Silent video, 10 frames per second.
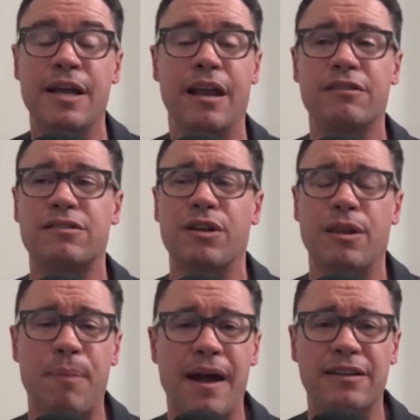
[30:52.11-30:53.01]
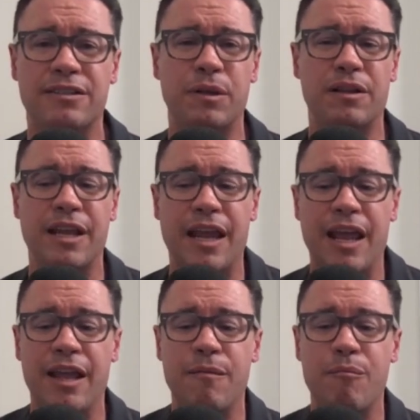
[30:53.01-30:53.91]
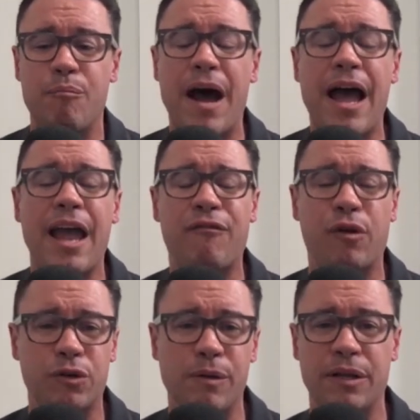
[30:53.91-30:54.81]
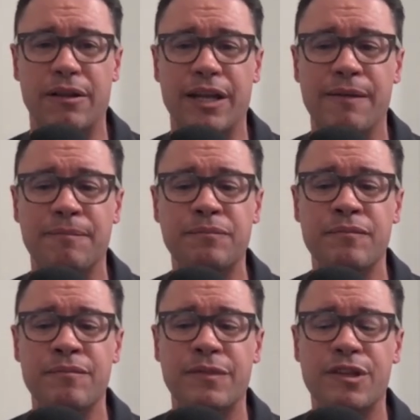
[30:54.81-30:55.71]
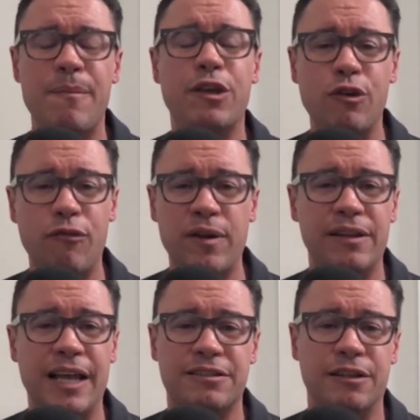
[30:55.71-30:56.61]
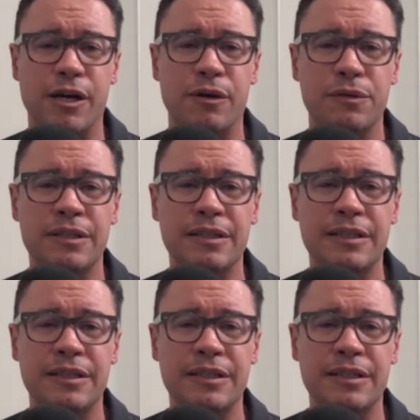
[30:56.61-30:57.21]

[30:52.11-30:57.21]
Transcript: is there the possibility in my vulnerability to make you feel less alone?